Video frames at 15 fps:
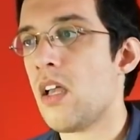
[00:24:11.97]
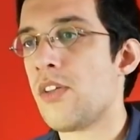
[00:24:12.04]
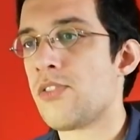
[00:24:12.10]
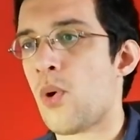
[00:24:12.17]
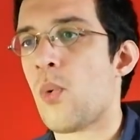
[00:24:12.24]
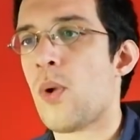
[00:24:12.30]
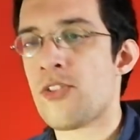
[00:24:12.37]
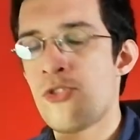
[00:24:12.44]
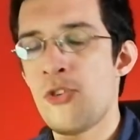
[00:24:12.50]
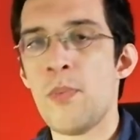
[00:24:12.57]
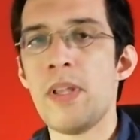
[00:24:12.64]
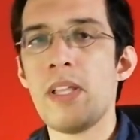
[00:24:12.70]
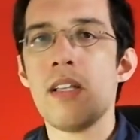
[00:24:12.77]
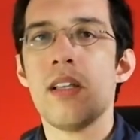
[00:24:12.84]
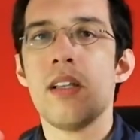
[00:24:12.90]
So,
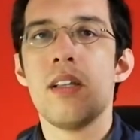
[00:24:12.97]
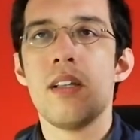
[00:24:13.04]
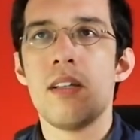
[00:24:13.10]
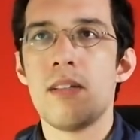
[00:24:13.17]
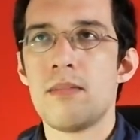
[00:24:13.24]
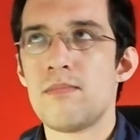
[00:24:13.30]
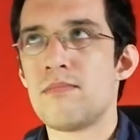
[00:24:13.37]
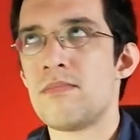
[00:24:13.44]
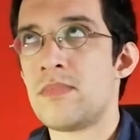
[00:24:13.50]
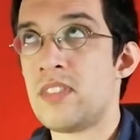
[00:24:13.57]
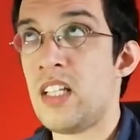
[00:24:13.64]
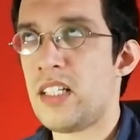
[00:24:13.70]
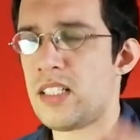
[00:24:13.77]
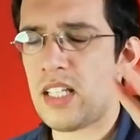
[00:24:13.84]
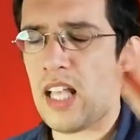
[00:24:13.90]
assuming
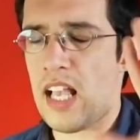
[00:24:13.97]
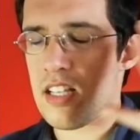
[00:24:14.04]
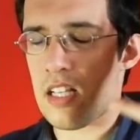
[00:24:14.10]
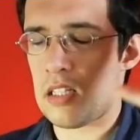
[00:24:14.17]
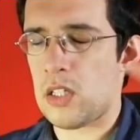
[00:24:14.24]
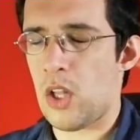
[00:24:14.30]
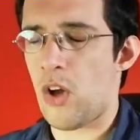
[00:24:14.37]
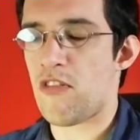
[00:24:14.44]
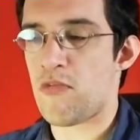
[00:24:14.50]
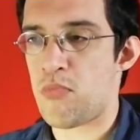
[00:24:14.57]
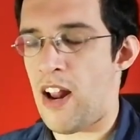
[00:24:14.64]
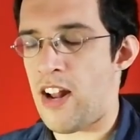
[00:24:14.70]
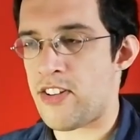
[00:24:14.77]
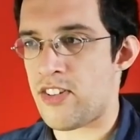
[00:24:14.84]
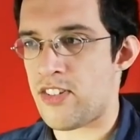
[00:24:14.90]
this has a lot of
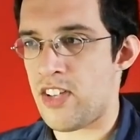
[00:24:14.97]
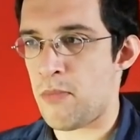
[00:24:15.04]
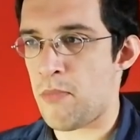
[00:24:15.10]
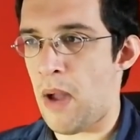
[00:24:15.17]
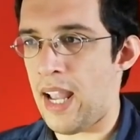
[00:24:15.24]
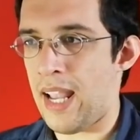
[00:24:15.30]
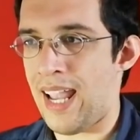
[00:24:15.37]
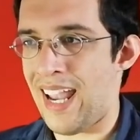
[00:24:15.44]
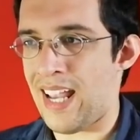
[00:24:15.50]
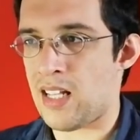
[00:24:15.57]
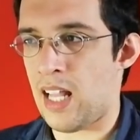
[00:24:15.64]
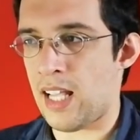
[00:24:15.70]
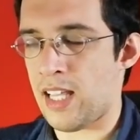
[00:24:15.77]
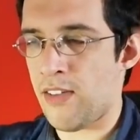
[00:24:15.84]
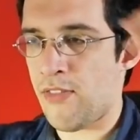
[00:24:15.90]
branches in my head,
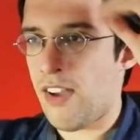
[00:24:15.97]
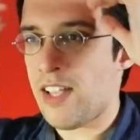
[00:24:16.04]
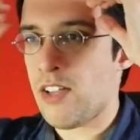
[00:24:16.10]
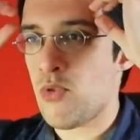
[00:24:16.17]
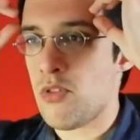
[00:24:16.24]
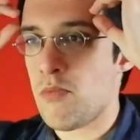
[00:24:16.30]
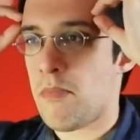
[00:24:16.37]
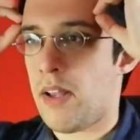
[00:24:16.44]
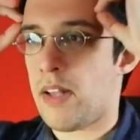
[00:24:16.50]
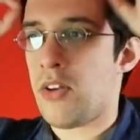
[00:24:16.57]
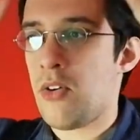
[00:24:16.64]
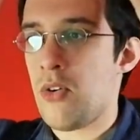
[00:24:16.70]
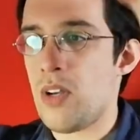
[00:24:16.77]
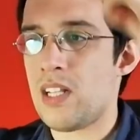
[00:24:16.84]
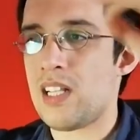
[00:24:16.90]
like if I could
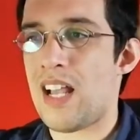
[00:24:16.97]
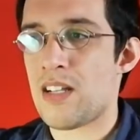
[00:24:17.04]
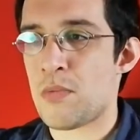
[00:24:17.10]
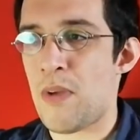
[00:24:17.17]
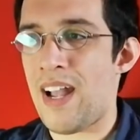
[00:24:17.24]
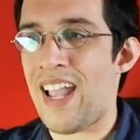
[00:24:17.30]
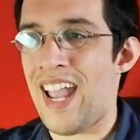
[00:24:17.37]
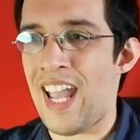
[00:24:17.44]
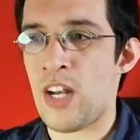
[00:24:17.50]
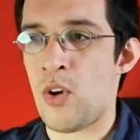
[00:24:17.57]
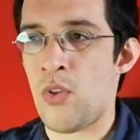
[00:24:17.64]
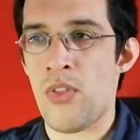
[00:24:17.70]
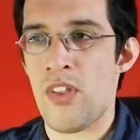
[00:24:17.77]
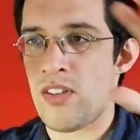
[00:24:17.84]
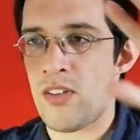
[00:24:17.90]
materialize my head
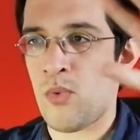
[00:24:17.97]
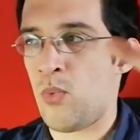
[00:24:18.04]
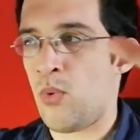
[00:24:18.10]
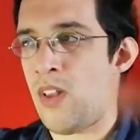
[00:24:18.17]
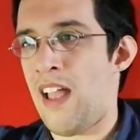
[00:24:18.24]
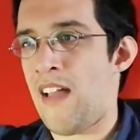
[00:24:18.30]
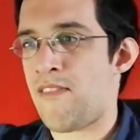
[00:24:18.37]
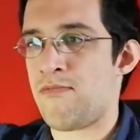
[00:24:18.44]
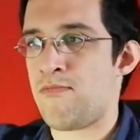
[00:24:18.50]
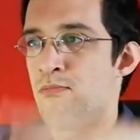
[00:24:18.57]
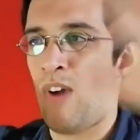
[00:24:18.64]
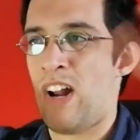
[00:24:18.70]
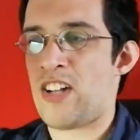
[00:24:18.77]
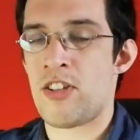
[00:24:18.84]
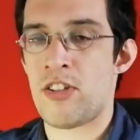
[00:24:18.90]
on this, it will have
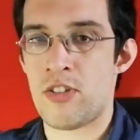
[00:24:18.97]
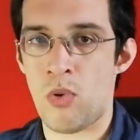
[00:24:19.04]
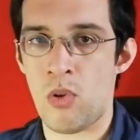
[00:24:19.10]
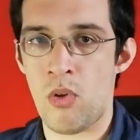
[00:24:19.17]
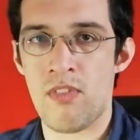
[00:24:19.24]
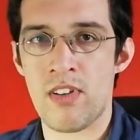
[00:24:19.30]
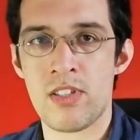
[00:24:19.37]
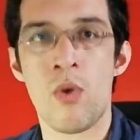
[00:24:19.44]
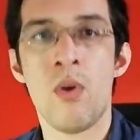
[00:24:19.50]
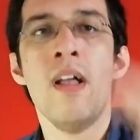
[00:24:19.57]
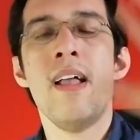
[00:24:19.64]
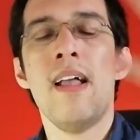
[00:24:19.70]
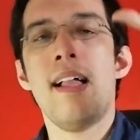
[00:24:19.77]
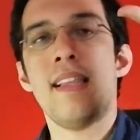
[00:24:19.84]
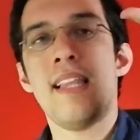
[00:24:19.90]
branches all over. So,
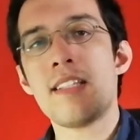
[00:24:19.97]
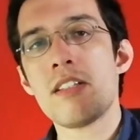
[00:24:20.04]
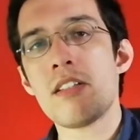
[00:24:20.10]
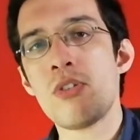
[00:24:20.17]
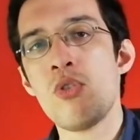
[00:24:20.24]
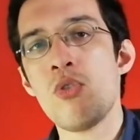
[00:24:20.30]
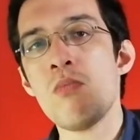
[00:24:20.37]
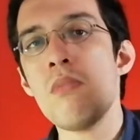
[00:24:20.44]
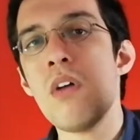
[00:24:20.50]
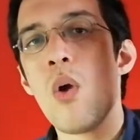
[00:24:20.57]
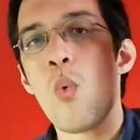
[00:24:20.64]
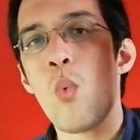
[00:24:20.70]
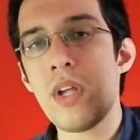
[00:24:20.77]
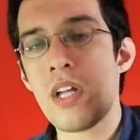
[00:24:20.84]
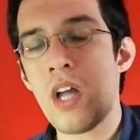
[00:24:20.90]
let's assume
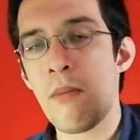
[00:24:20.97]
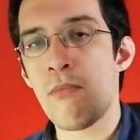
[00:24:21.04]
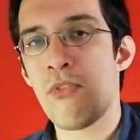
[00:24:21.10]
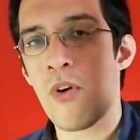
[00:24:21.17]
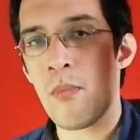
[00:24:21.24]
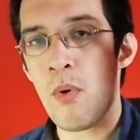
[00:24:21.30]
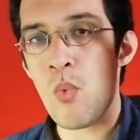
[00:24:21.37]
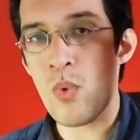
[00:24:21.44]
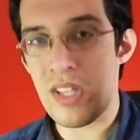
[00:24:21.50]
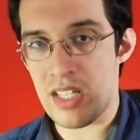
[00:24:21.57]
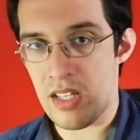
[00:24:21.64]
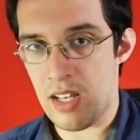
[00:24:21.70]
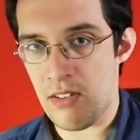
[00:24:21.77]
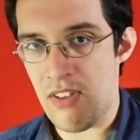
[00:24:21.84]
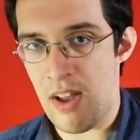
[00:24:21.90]
we come from a
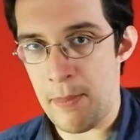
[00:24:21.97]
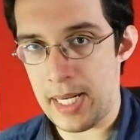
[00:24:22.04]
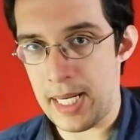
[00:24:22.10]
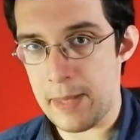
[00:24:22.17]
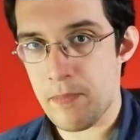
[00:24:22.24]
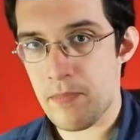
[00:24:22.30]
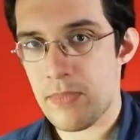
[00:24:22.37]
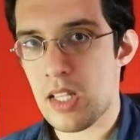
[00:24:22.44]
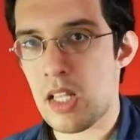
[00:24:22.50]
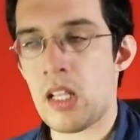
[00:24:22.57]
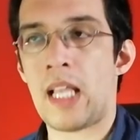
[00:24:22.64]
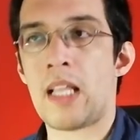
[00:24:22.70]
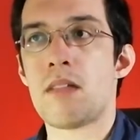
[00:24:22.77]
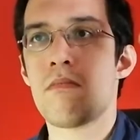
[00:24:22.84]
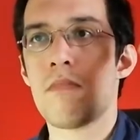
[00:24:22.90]
wizarding family.
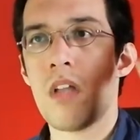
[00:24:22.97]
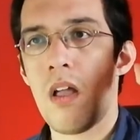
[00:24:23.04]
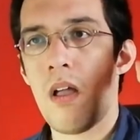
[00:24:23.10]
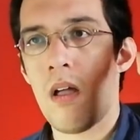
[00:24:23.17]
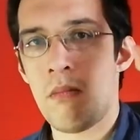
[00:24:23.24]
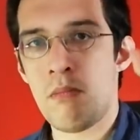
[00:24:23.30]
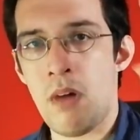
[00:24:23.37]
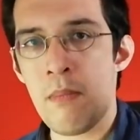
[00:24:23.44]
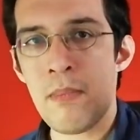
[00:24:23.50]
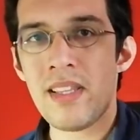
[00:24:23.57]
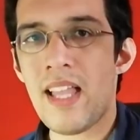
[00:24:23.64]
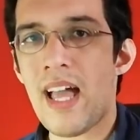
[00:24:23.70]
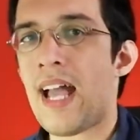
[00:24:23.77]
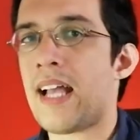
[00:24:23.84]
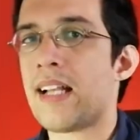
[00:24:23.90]
Like, mom and
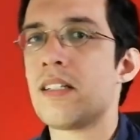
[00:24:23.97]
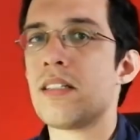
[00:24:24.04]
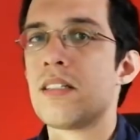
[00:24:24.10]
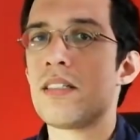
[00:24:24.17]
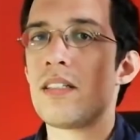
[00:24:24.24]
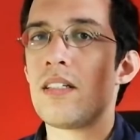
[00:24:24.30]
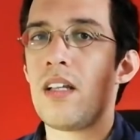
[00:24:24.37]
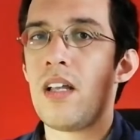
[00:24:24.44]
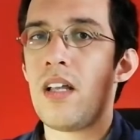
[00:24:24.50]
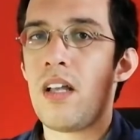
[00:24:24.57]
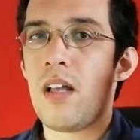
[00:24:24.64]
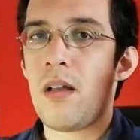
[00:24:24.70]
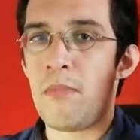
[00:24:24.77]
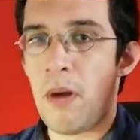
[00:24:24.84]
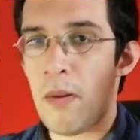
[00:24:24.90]
dad,
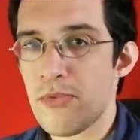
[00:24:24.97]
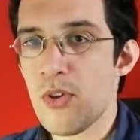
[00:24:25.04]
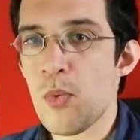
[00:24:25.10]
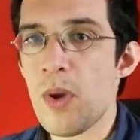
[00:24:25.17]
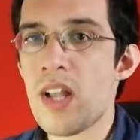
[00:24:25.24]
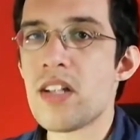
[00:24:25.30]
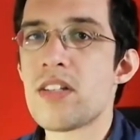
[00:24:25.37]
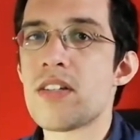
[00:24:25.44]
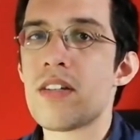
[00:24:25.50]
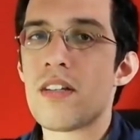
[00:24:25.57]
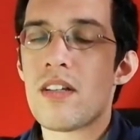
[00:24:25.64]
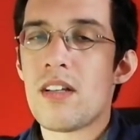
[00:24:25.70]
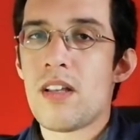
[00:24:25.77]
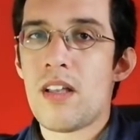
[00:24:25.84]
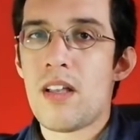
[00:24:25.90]
mom's a witch,
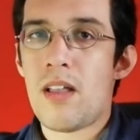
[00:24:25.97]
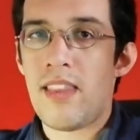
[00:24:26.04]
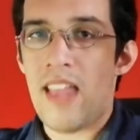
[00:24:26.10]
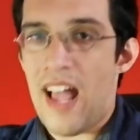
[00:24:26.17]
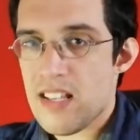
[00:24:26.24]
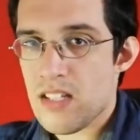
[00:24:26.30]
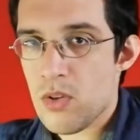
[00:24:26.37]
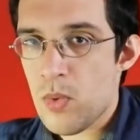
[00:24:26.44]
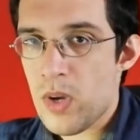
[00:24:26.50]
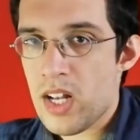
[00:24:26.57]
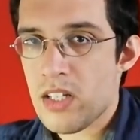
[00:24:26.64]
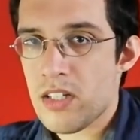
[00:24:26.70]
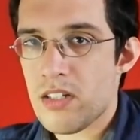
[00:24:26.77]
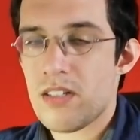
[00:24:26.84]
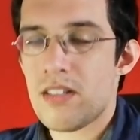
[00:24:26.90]
dad's a
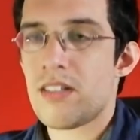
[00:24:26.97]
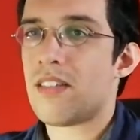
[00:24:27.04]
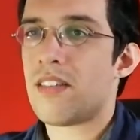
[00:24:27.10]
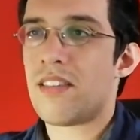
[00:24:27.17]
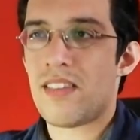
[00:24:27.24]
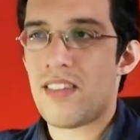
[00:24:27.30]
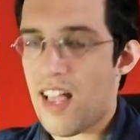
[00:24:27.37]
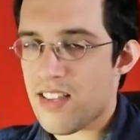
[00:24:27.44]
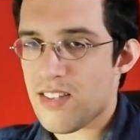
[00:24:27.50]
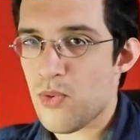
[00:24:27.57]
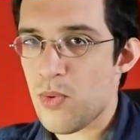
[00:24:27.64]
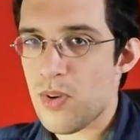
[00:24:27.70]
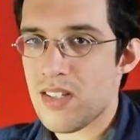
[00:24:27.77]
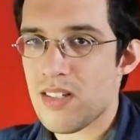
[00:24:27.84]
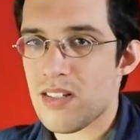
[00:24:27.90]
witch, dad's a
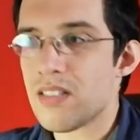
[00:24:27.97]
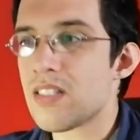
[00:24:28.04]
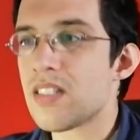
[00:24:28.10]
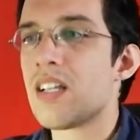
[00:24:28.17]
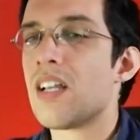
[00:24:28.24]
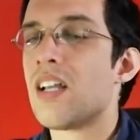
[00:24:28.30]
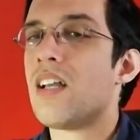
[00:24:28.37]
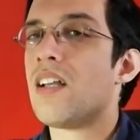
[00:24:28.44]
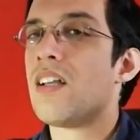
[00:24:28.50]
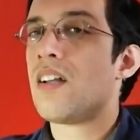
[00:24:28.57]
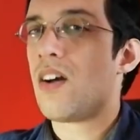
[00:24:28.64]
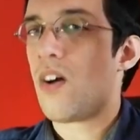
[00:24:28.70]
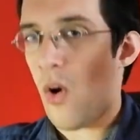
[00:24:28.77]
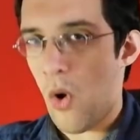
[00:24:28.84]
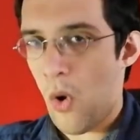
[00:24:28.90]
wizard,
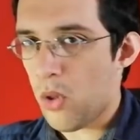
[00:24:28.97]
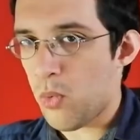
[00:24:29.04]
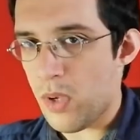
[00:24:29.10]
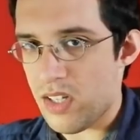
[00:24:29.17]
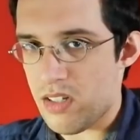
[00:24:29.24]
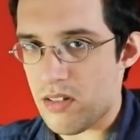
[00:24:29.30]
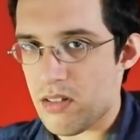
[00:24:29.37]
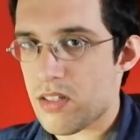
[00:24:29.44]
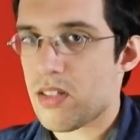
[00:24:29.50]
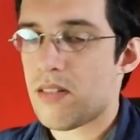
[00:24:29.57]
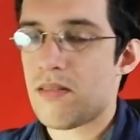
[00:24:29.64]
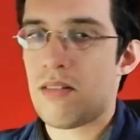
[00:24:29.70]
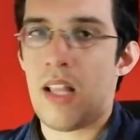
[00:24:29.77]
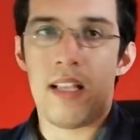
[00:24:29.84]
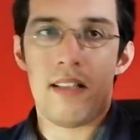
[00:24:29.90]
all wizards.
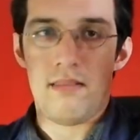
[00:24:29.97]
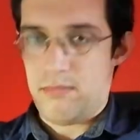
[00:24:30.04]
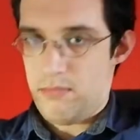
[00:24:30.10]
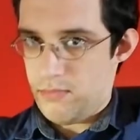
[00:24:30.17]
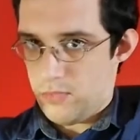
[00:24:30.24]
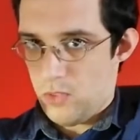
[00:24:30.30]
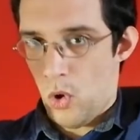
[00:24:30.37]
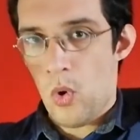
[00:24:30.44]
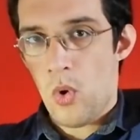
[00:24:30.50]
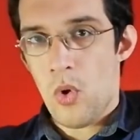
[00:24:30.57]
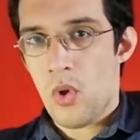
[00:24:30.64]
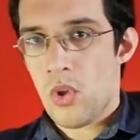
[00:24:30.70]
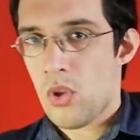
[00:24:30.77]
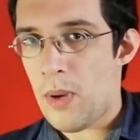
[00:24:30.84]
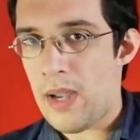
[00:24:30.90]
Like,
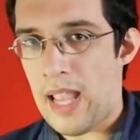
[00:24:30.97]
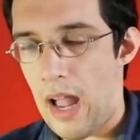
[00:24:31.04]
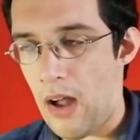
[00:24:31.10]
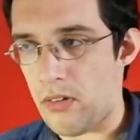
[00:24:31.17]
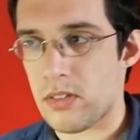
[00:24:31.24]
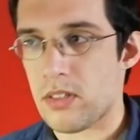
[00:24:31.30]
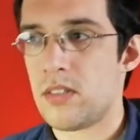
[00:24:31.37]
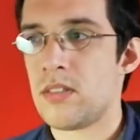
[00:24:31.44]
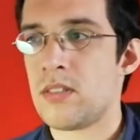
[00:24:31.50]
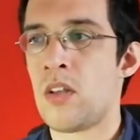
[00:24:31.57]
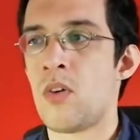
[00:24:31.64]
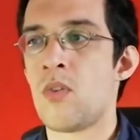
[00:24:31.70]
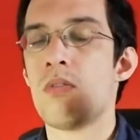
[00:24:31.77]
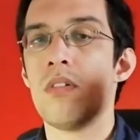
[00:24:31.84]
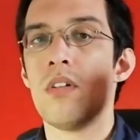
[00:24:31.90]
all the way out.
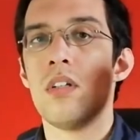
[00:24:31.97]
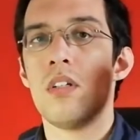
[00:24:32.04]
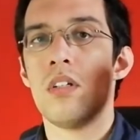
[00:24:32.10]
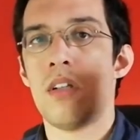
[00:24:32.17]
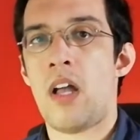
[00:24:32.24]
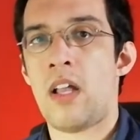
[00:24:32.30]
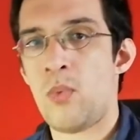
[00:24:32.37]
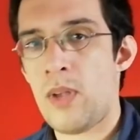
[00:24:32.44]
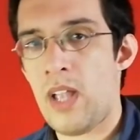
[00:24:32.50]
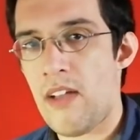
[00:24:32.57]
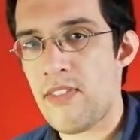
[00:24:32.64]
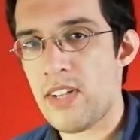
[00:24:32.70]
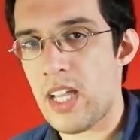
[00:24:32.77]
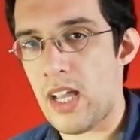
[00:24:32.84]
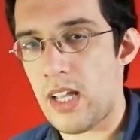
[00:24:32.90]
So, and we have
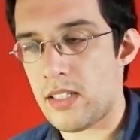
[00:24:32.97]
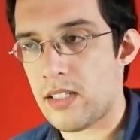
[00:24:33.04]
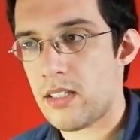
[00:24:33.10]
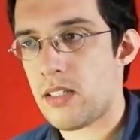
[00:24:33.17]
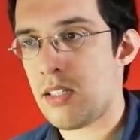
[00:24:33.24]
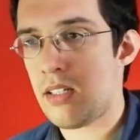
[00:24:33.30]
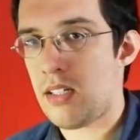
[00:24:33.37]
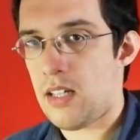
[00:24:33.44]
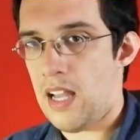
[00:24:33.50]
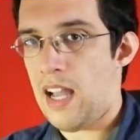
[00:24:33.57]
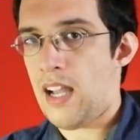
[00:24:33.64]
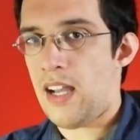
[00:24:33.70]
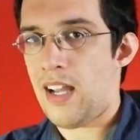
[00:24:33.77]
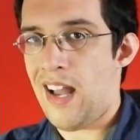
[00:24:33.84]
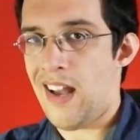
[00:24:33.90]
a kid,
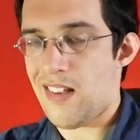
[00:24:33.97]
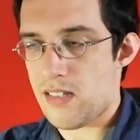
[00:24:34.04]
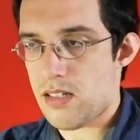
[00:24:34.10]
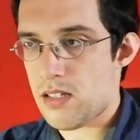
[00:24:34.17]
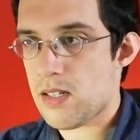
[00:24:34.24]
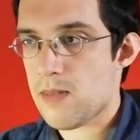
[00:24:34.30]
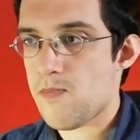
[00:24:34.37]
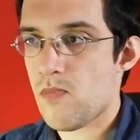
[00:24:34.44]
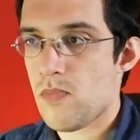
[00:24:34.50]
us.